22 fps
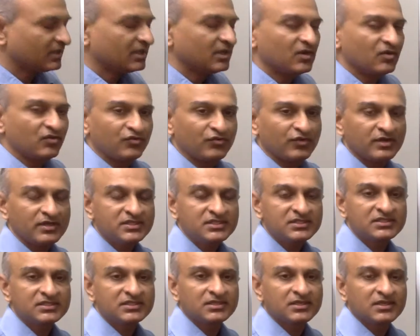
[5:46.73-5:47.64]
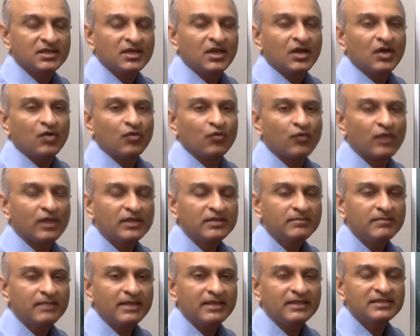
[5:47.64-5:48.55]
First, 1
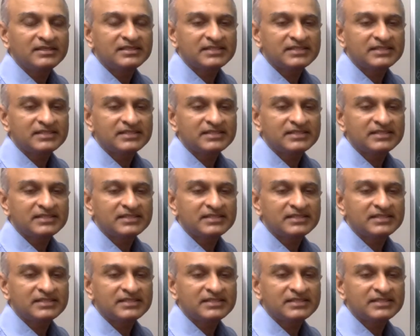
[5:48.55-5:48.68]
minus